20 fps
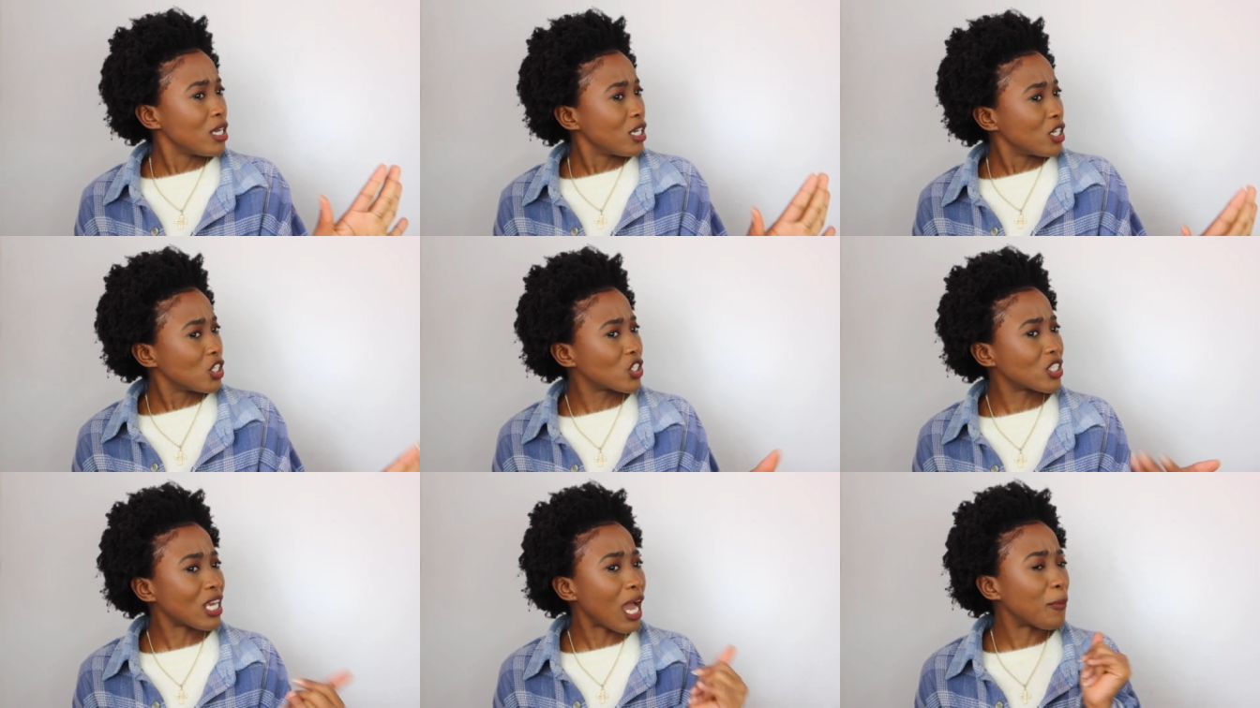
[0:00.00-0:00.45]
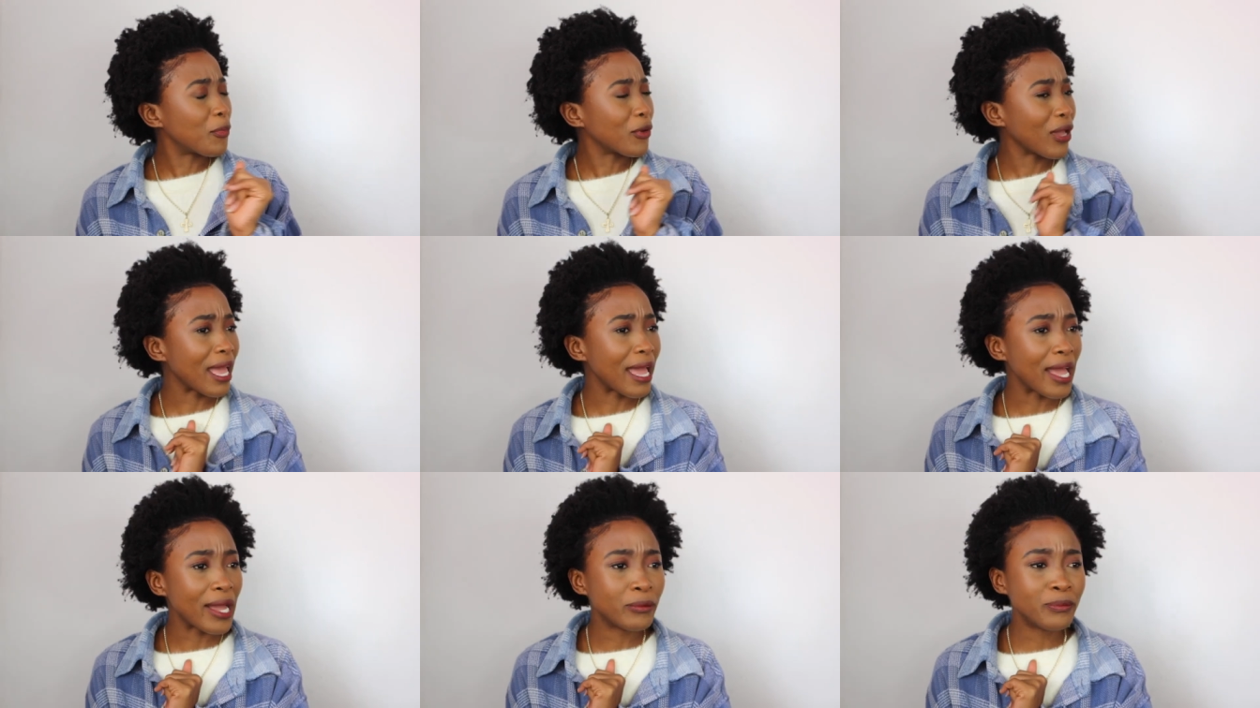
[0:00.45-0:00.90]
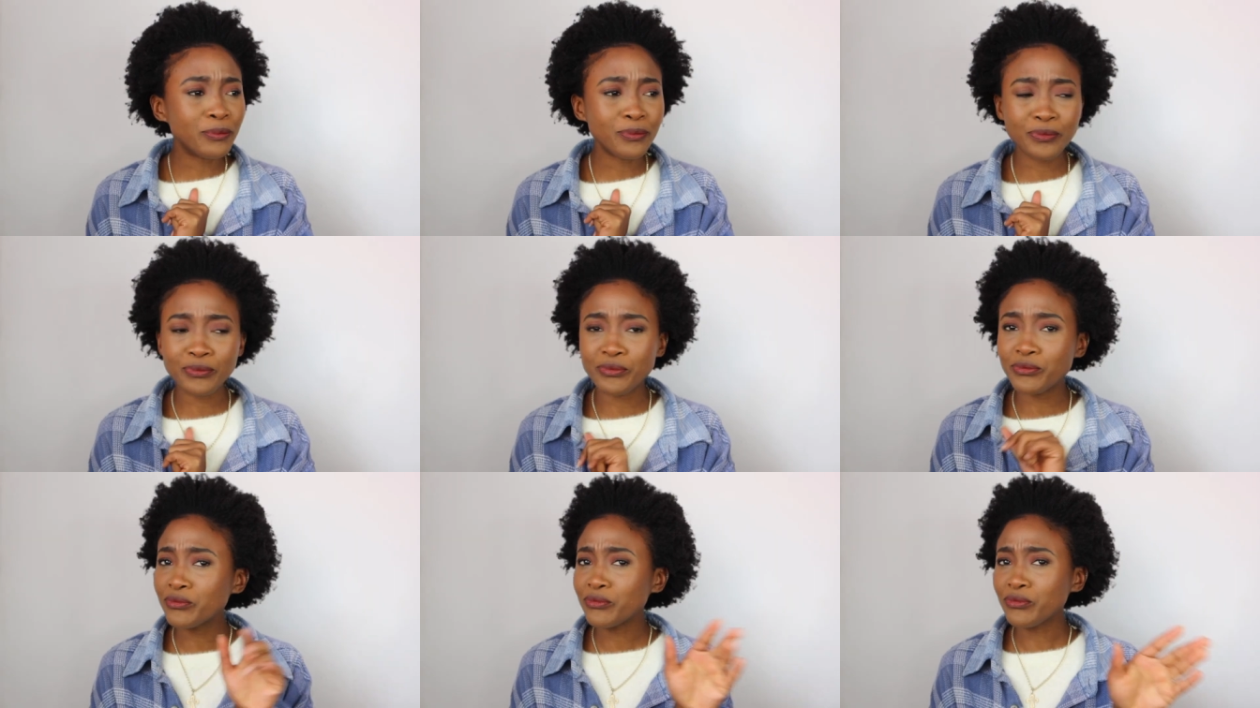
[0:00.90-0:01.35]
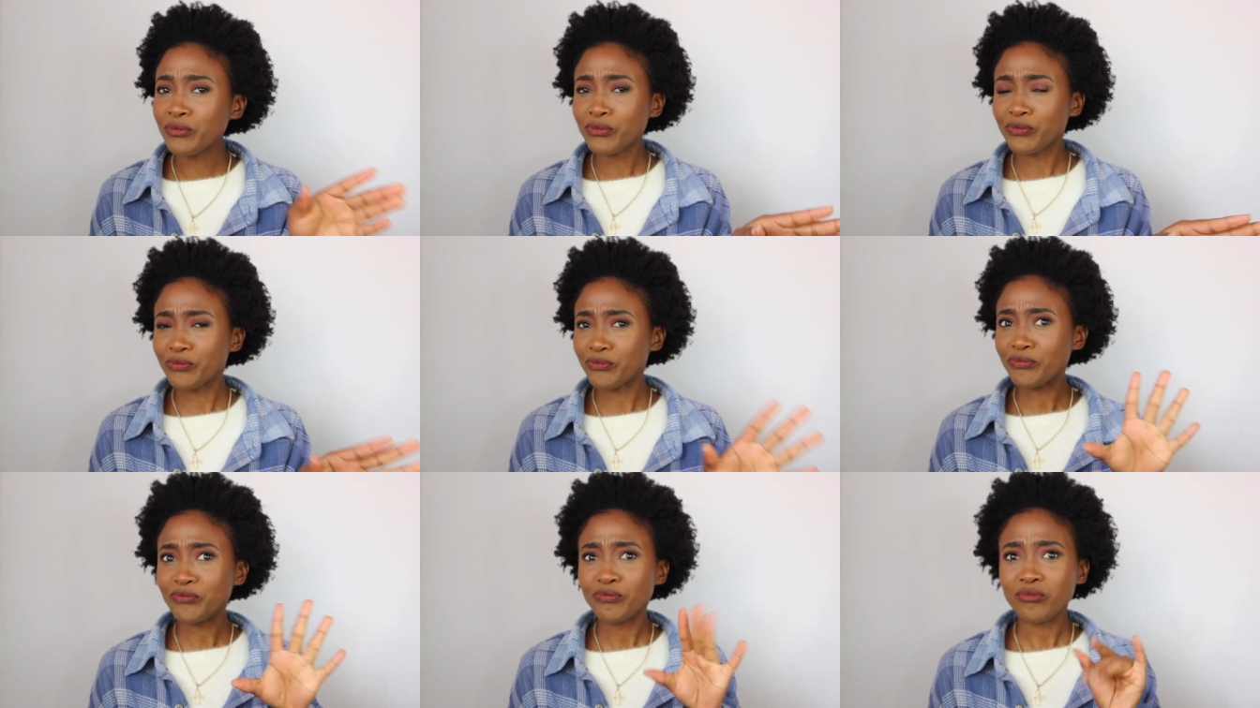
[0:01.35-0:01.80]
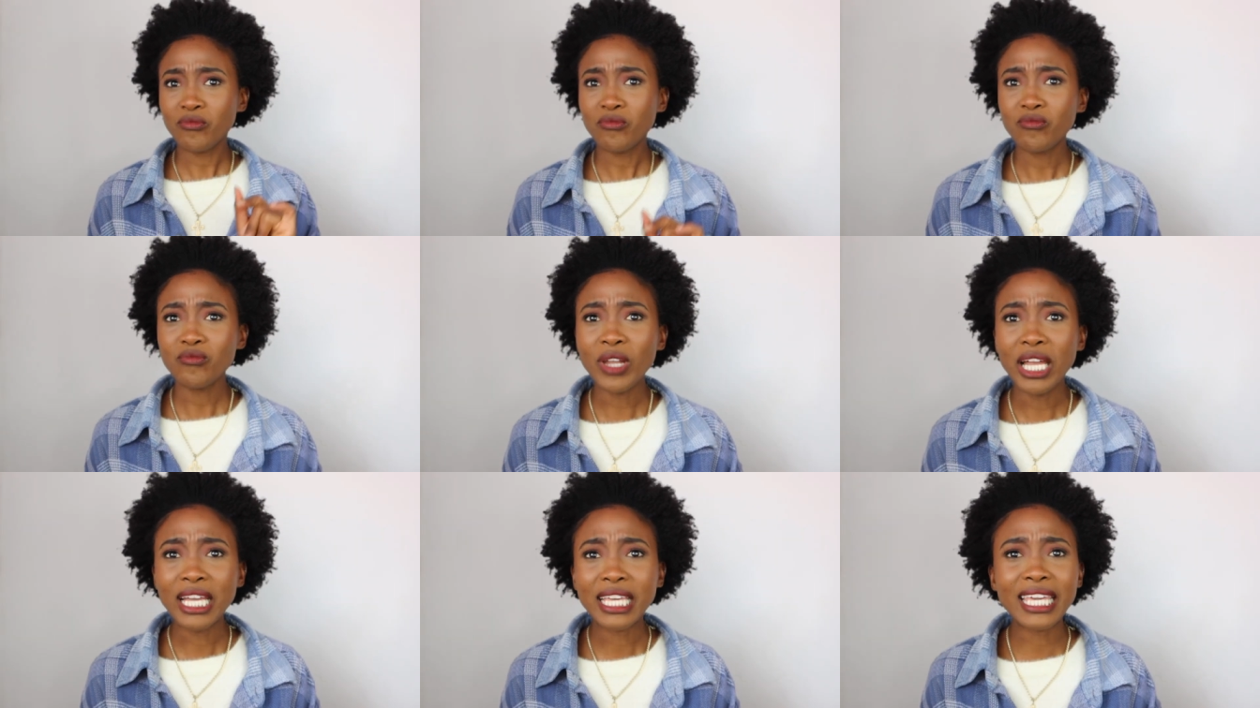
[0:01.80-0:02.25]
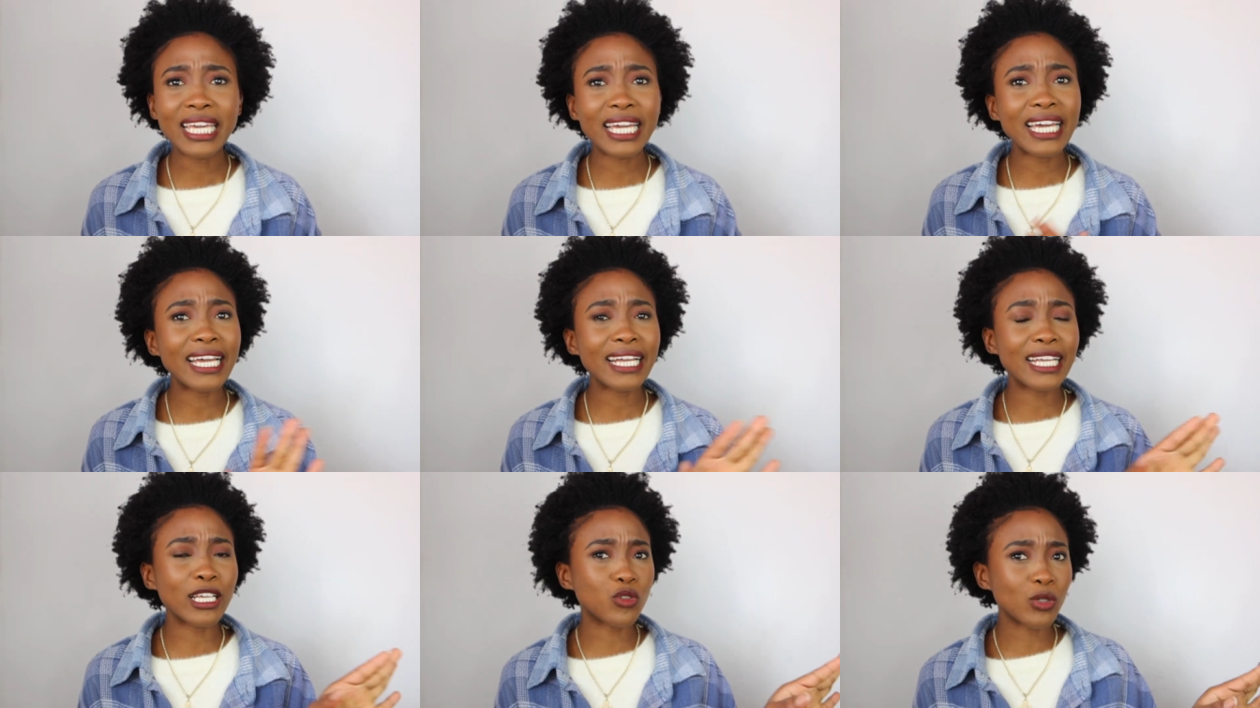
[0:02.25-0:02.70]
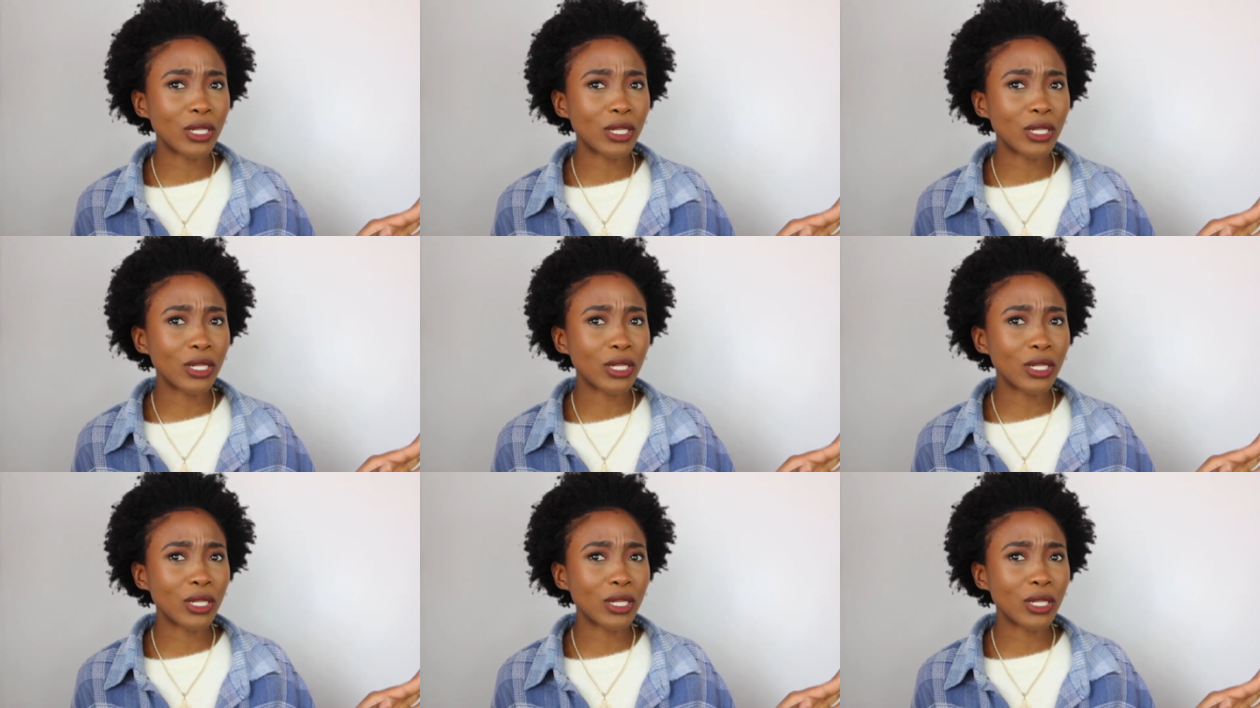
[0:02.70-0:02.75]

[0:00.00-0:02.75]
Shampoo hair. Mm-mm. Maybe